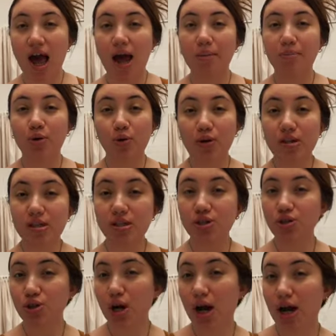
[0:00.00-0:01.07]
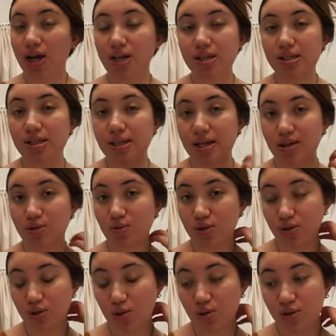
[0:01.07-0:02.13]
I'm going to try to get the
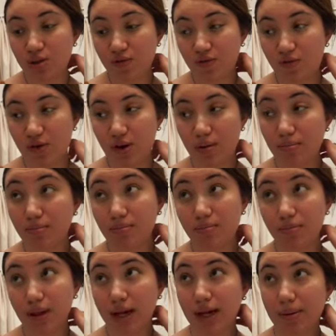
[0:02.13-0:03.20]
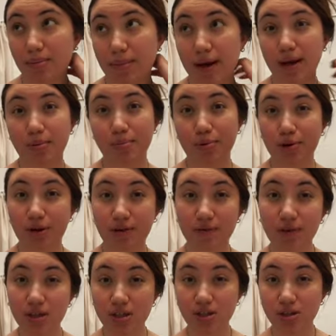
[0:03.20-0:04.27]
results from like my
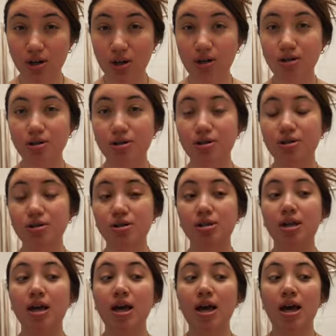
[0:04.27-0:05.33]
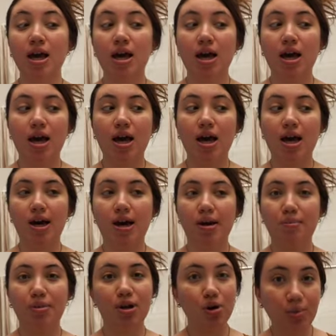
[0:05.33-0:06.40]
previous doctors.
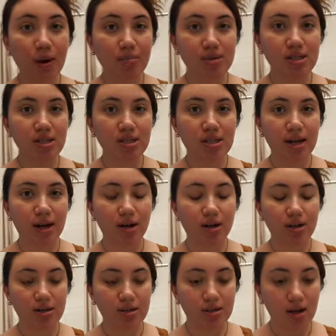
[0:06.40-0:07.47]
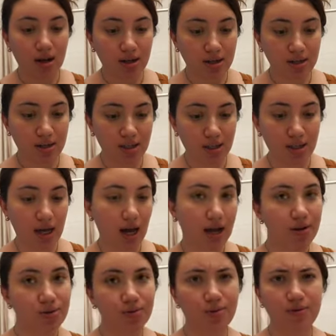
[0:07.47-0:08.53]
Um, but no promises there because honestly, I
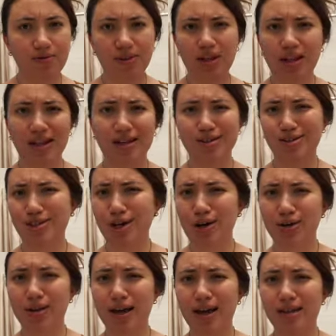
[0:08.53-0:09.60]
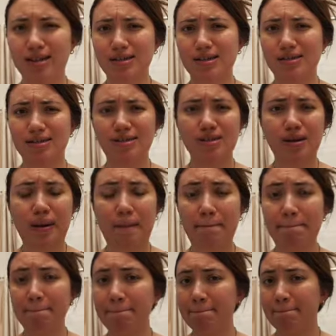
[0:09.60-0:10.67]
don't know if they like share that because
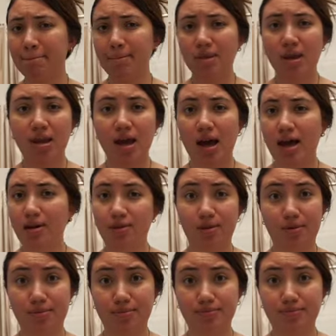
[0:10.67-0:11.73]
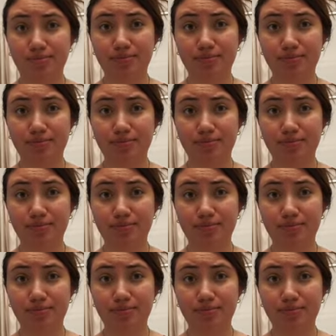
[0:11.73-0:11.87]
I don't know.